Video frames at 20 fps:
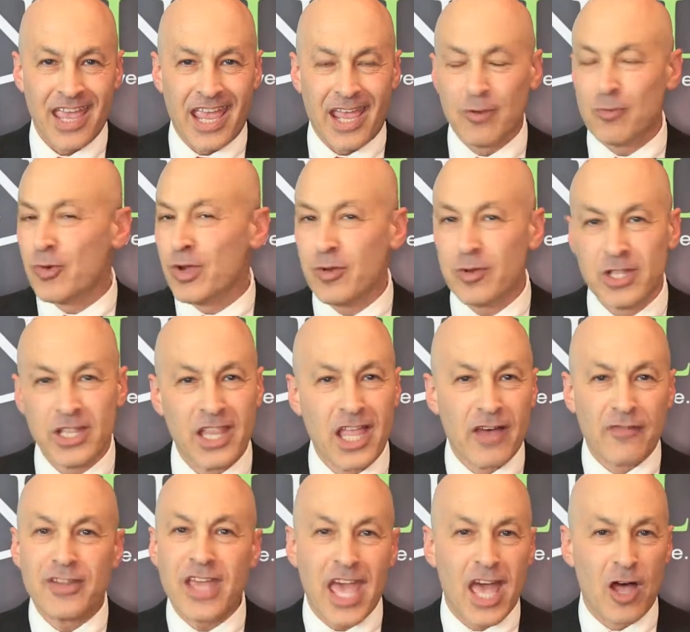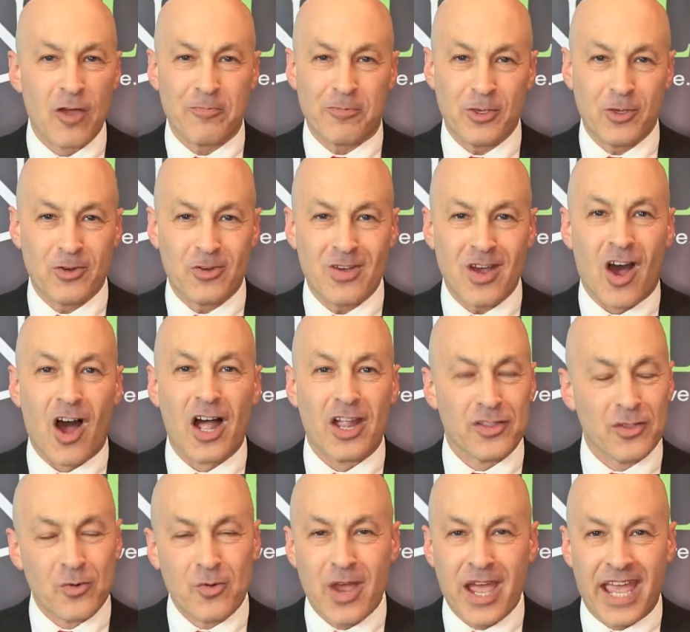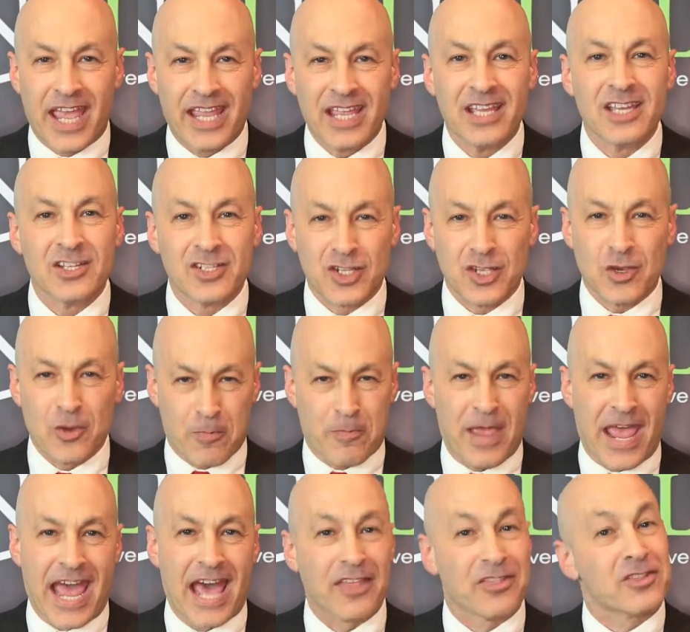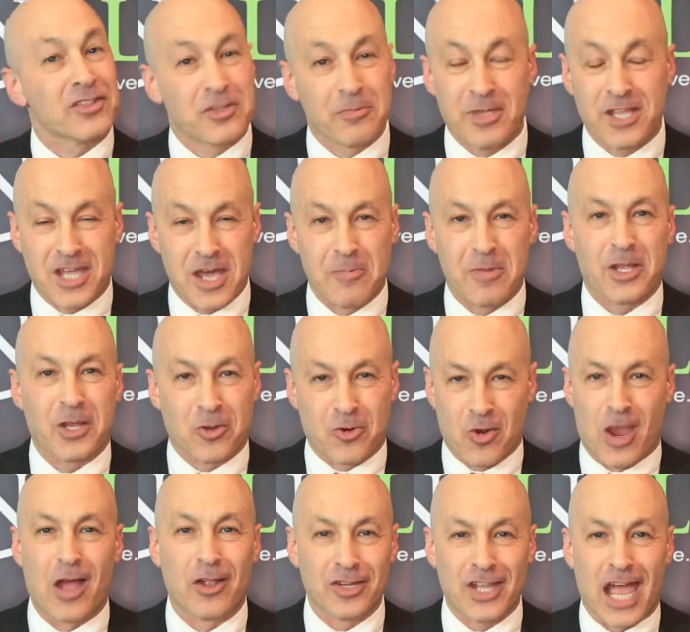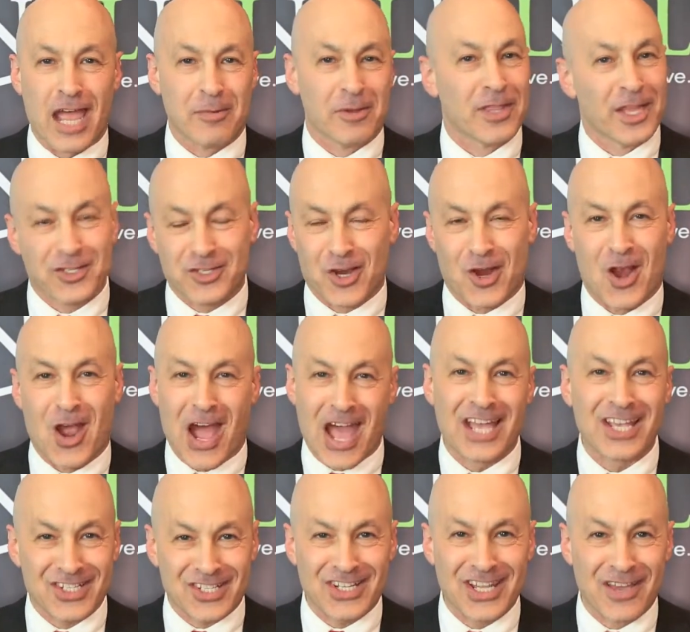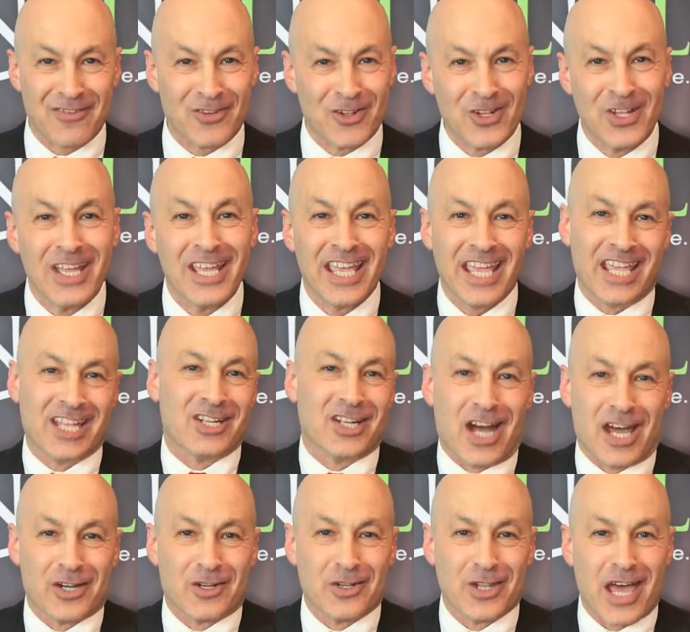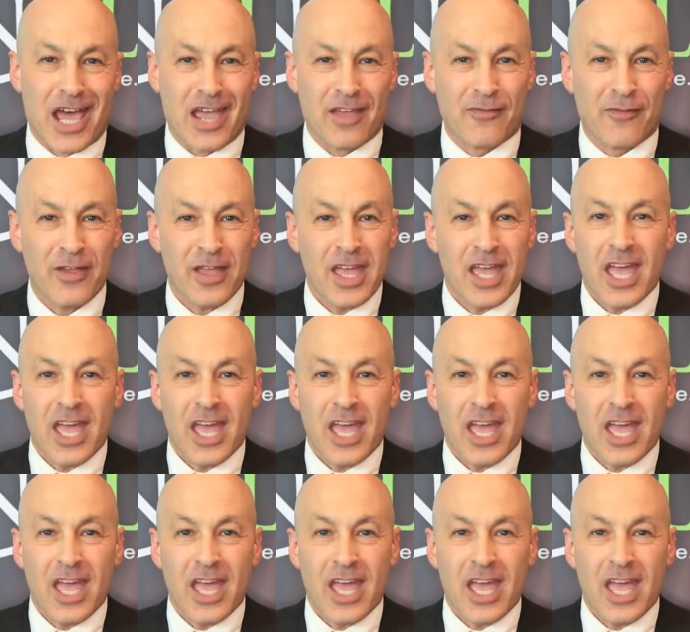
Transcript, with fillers: And we would love to help you on the way to your path to becoming a crown diamond. That's our highest level in Gano Life.